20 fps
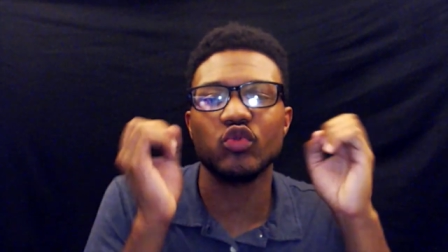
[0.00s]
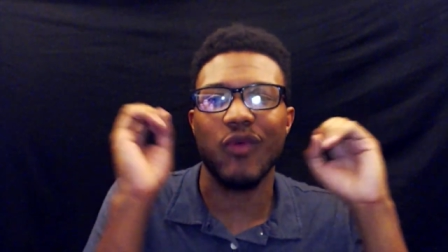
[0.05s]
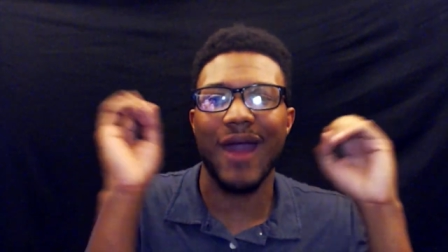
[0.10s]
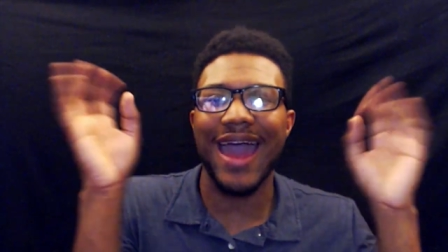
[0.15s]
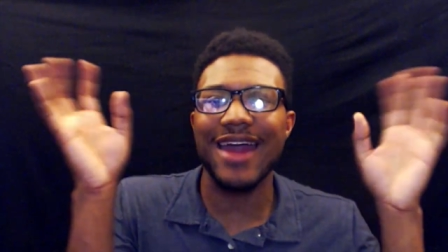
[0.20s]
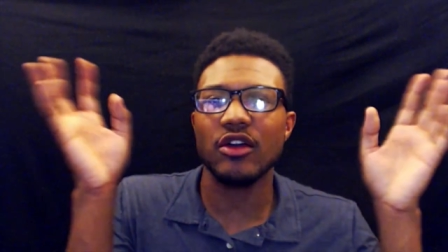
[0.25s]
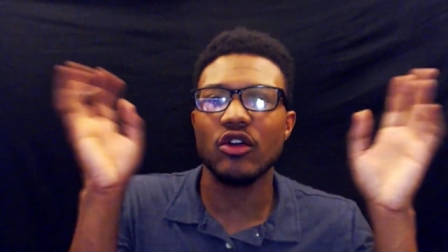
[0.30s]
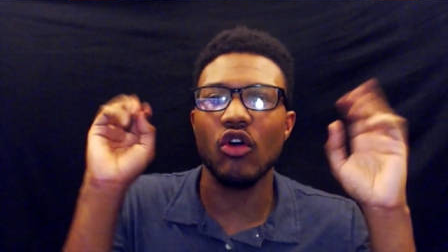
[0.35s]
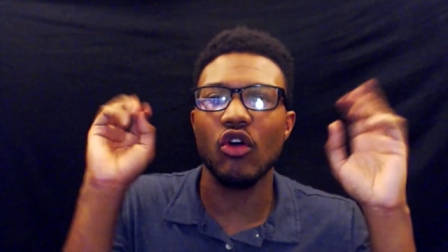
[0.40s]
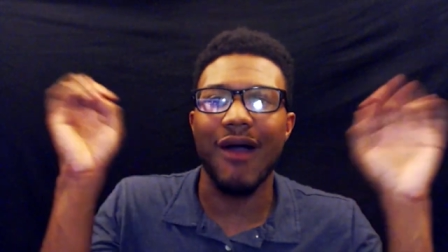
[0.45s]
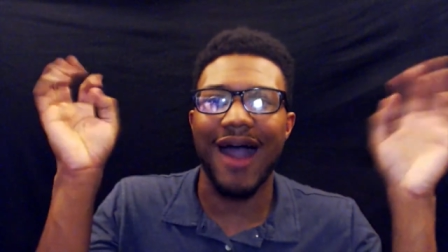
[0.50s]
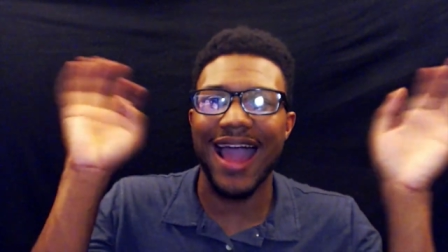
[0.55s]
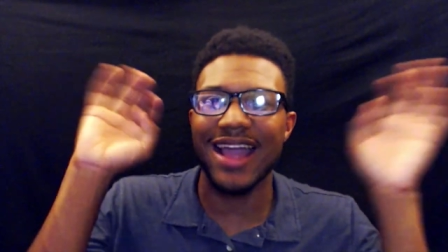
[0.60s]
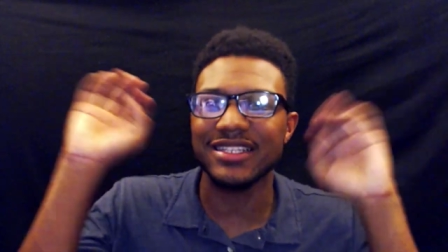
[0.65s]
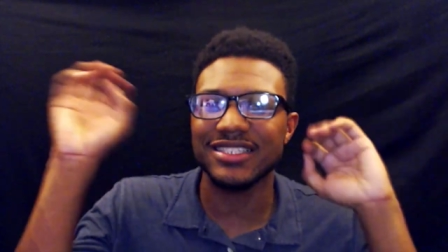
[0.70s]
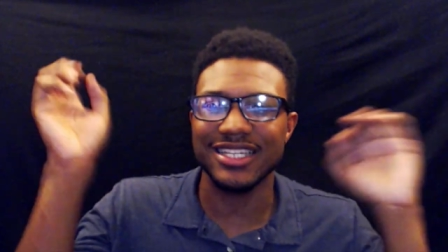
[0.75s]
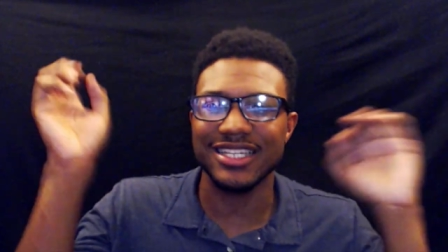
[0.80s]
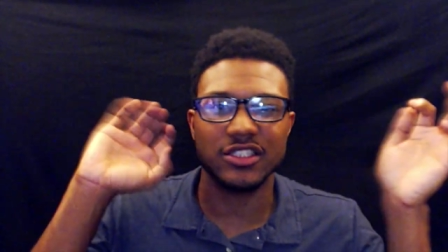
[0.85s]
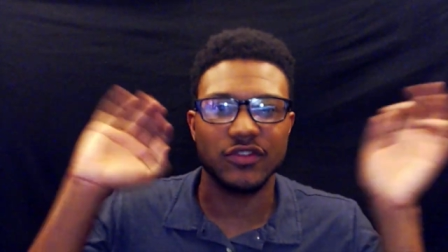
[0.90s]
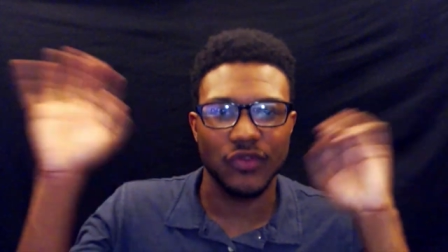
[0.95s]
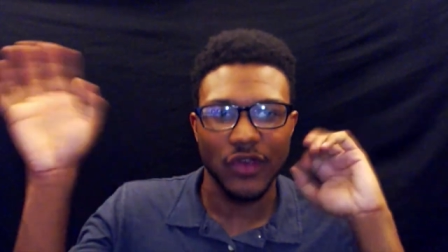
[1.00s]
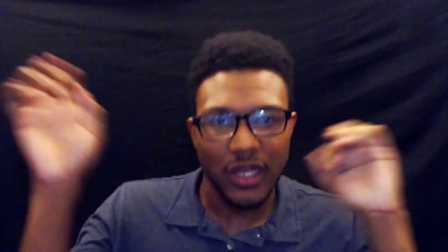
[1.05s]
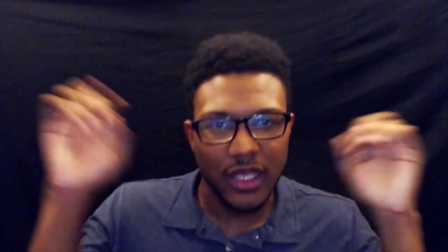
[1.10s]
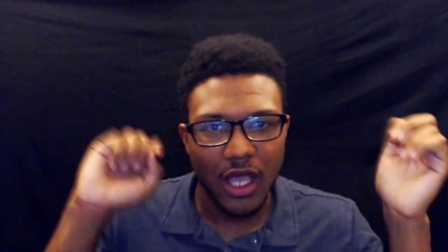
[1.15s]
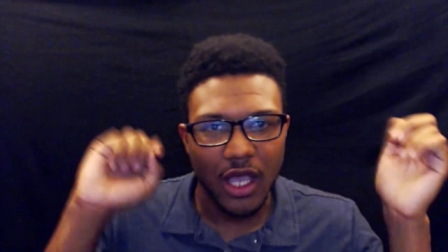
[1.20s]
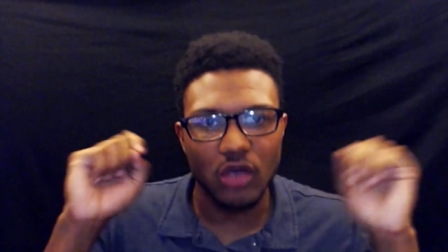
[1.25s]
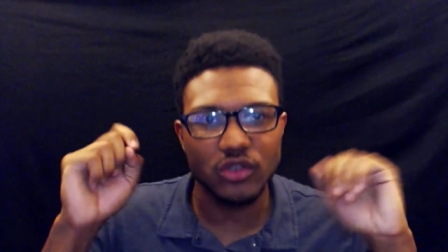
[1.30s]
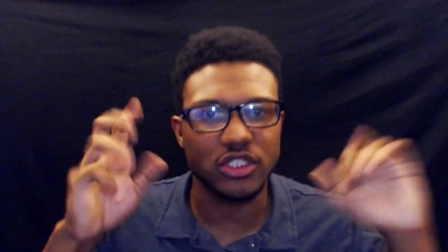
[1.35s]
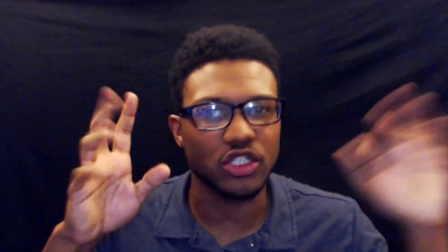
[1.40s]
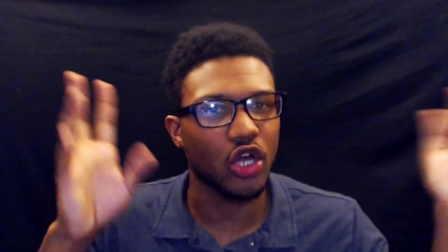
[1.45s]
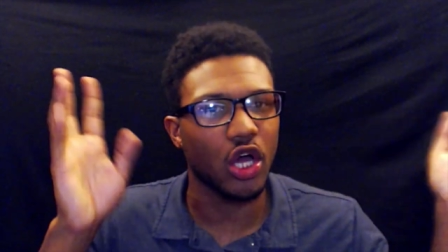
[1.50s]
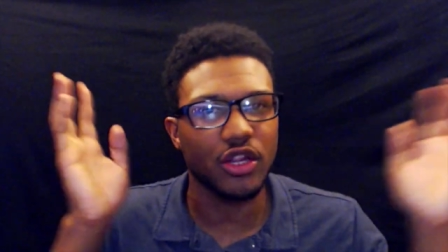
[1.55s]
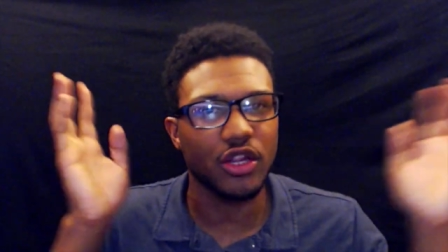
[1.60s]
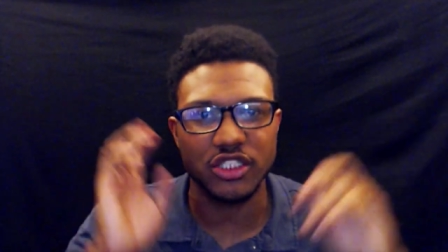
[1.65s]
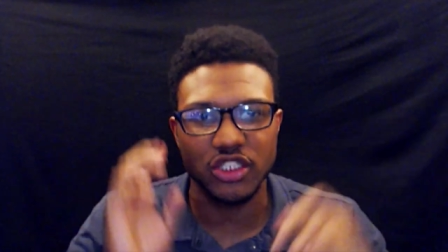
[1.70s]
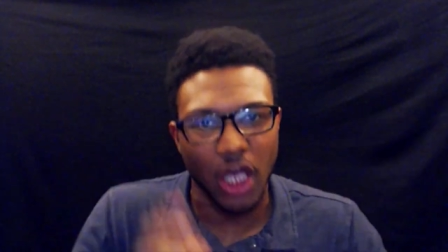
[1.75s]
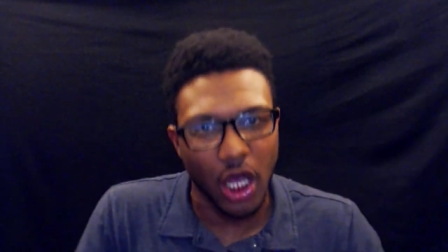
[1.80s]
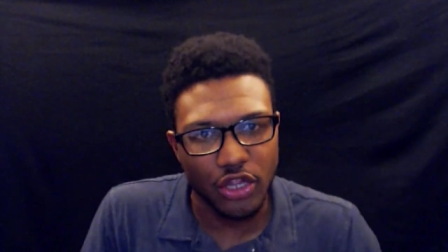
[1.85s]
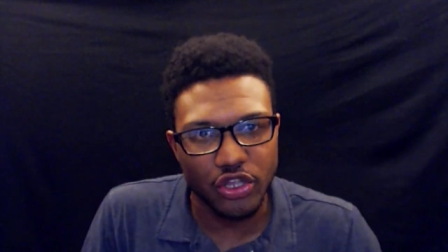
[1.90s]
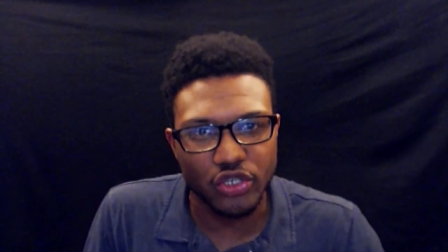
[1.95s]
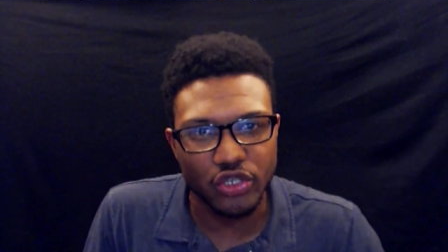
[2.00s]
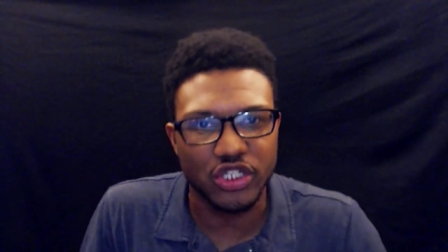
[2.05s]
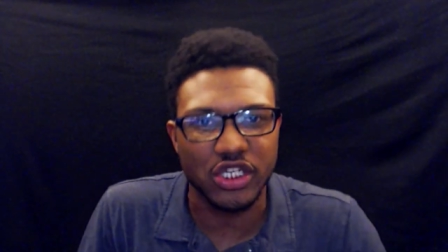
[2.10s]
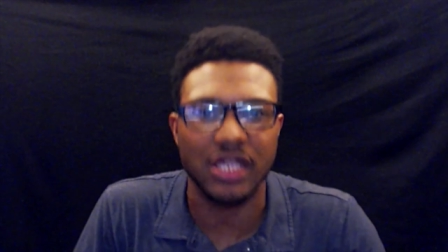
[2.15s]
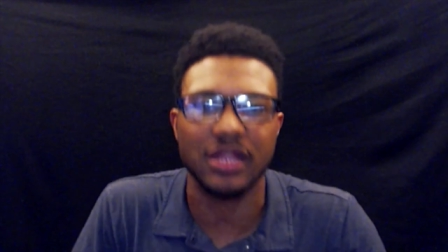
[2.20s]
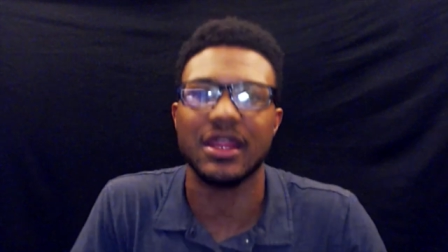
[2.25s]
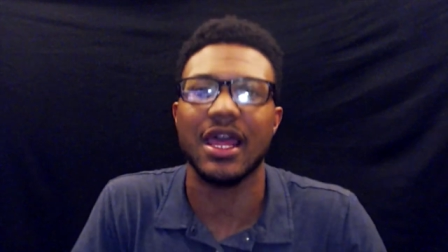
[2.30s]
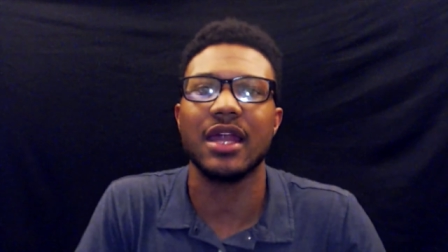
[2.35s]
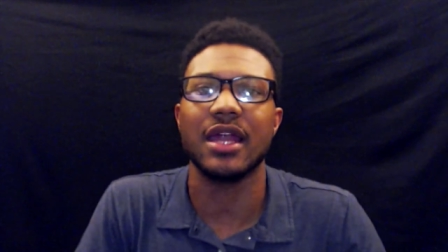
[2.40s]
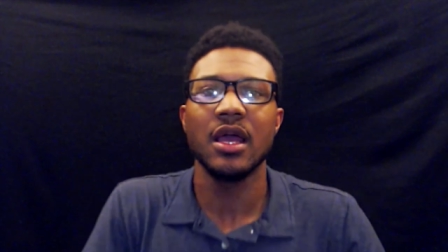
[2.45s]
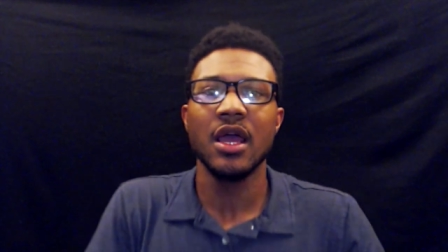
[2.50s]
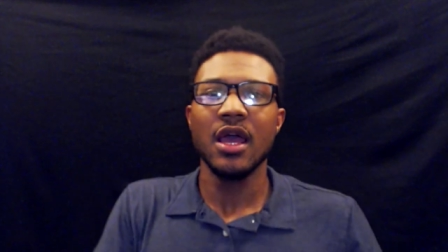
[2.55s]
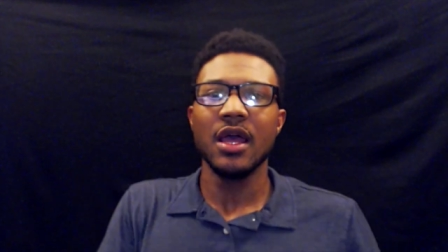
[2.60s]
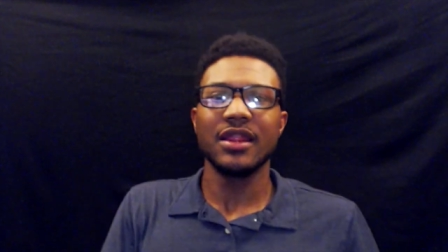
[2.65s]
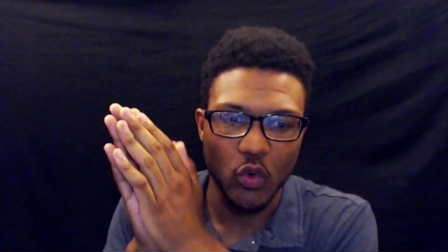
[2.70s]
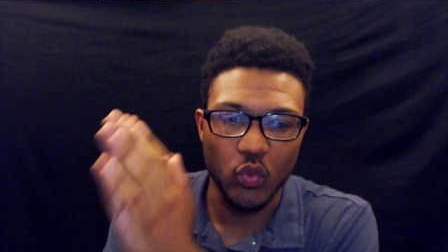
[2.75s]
radical ISIS videos and all this other shit that